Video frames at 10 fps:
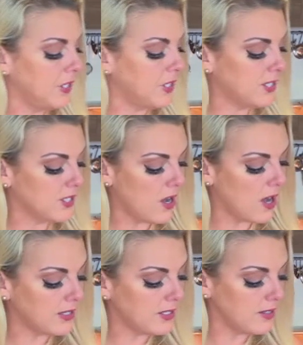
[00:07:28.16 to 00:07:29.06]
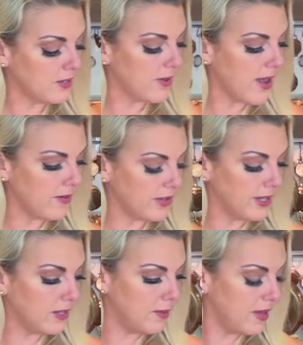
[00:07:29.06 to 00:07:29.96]
just toss this around a
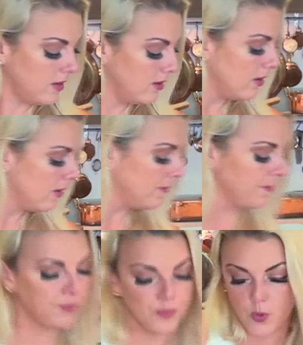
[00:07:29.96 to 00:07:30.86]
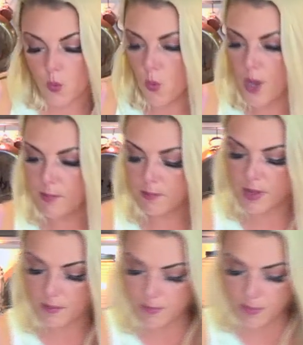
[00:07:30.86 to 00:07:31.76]
little bit. Whiten
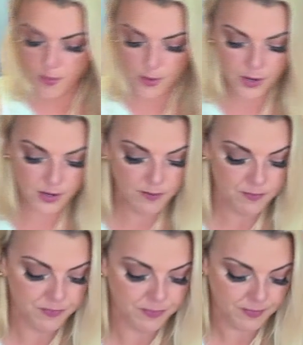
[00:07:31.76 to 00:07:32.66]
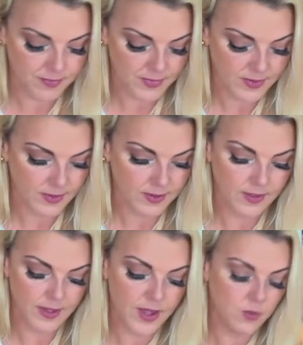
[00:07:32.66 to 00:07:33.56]
my board.
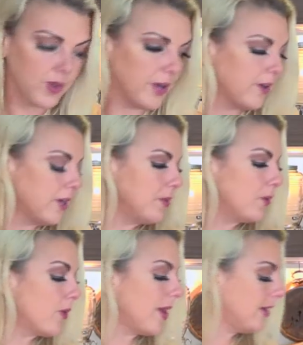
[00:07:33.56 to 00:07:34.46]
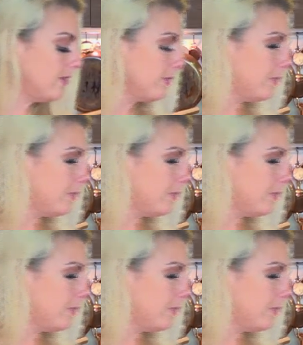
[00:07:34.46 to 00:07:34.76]
And we are gonna be ready to